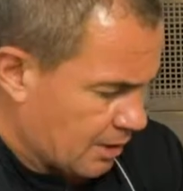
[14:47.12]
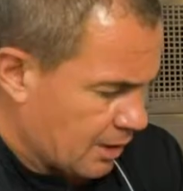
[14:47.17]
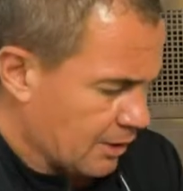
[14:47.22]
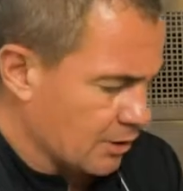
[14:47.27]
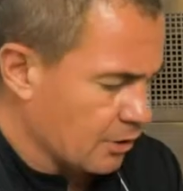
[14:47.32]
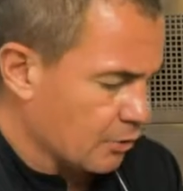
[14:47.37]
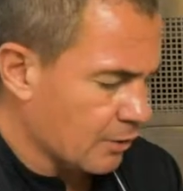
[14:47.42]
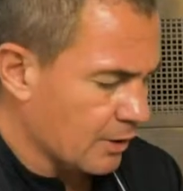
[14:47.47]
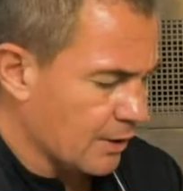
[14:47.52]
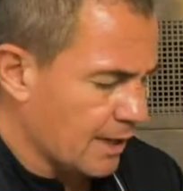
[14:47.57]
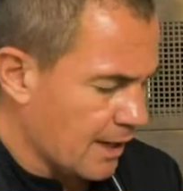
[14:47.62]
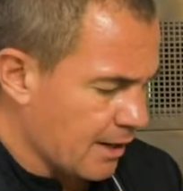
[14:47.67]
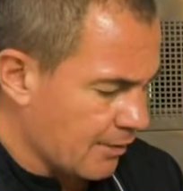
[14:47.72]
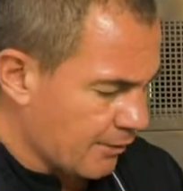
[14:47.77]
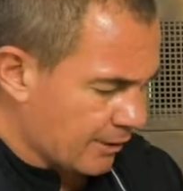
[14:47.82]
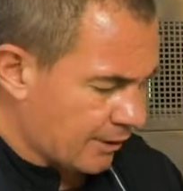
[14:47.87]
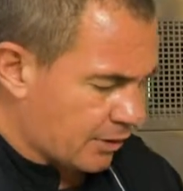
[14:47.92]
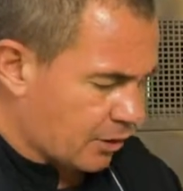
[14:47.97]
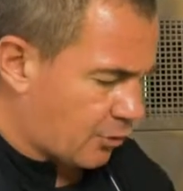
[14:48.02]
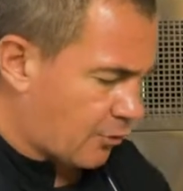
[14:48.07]
and you can hear
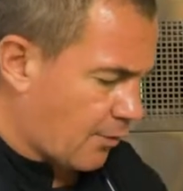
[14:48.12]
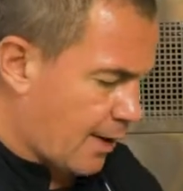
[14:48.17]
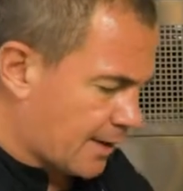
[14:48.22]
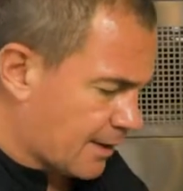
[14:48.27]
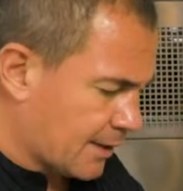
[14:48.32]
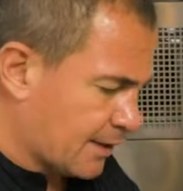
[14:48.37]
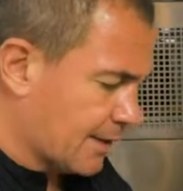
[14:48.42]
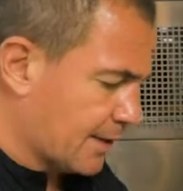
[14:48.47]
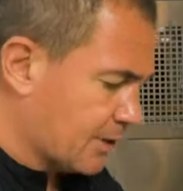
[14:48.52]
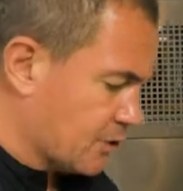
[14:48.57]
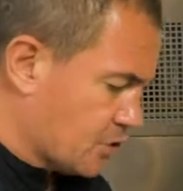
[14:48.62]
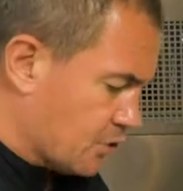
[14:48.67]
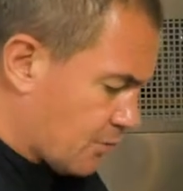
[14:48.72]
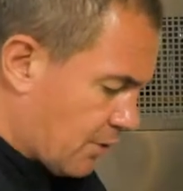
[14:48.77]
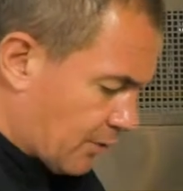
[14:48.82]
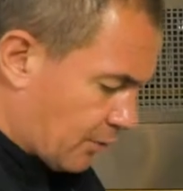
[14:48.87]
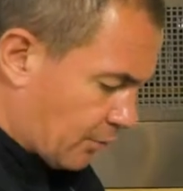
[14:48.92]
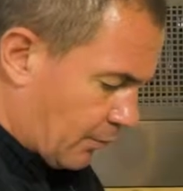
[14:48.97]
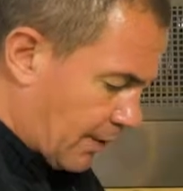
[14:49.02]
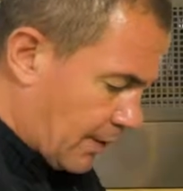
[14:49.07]
it crackling
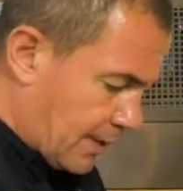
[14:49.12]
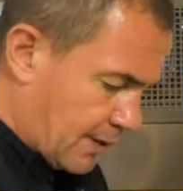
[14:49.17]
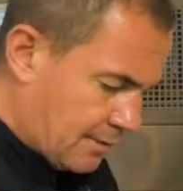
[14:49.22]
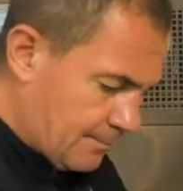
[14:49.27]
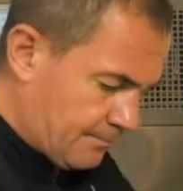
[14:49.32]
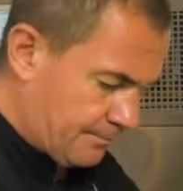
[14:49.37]
straight away.